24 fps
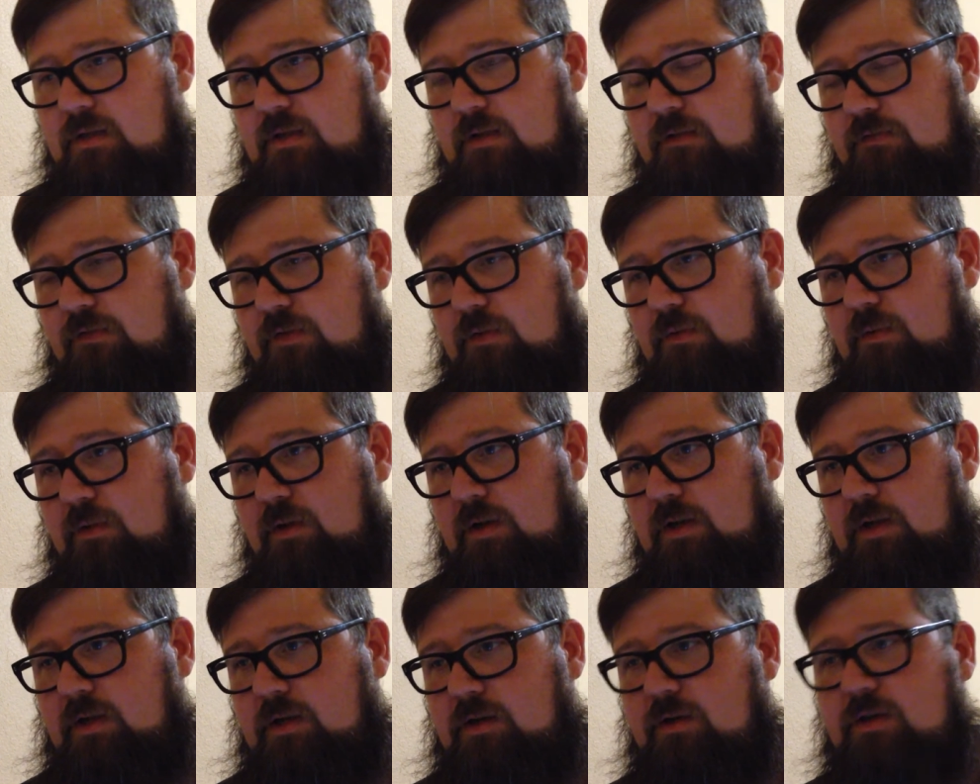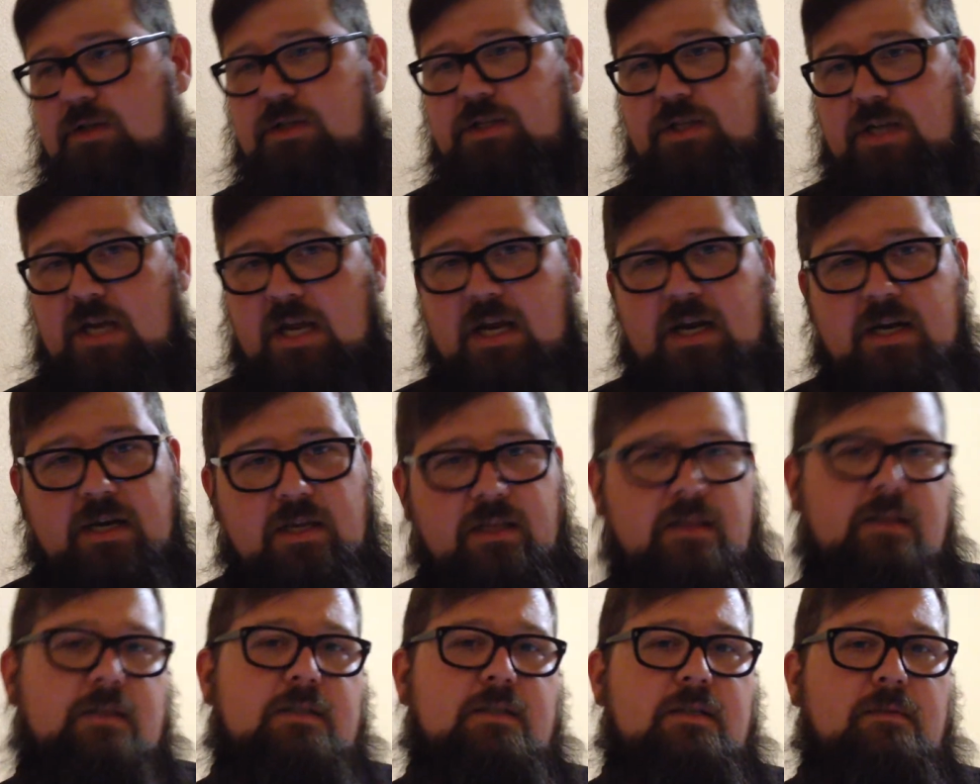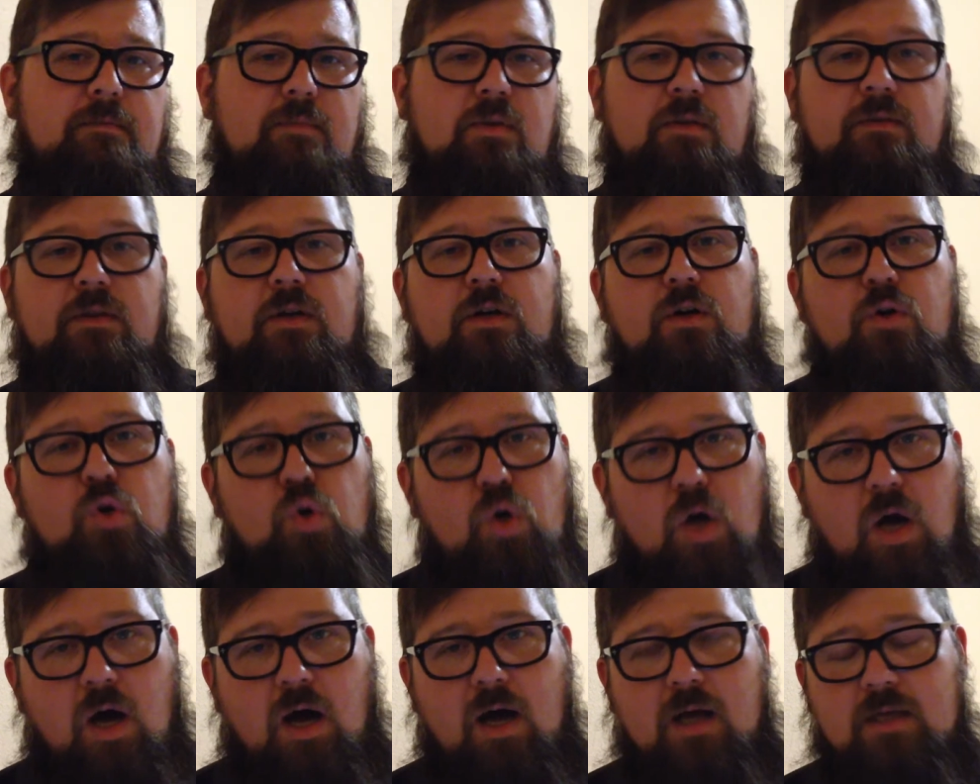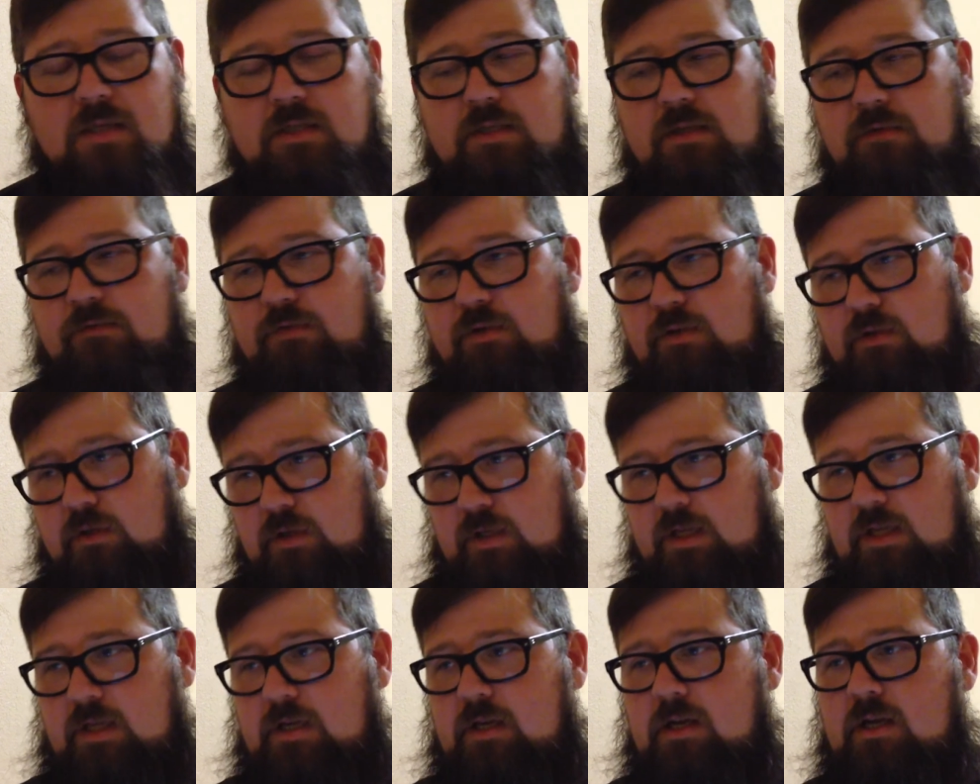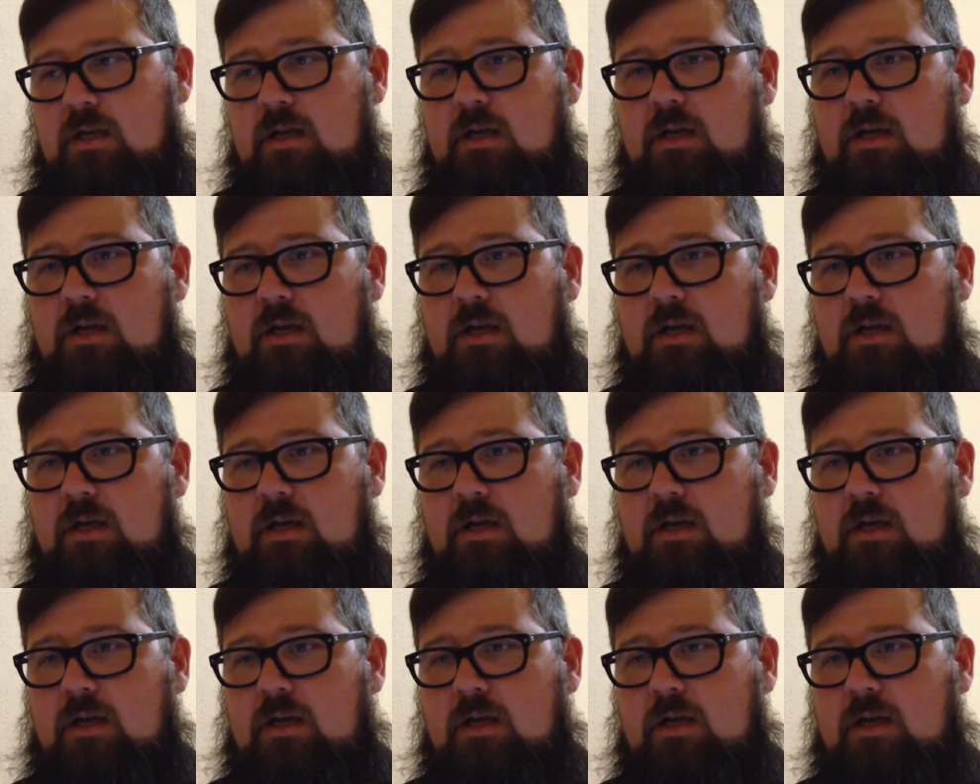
If you look at Christianity, the symbol of the cross. If you look at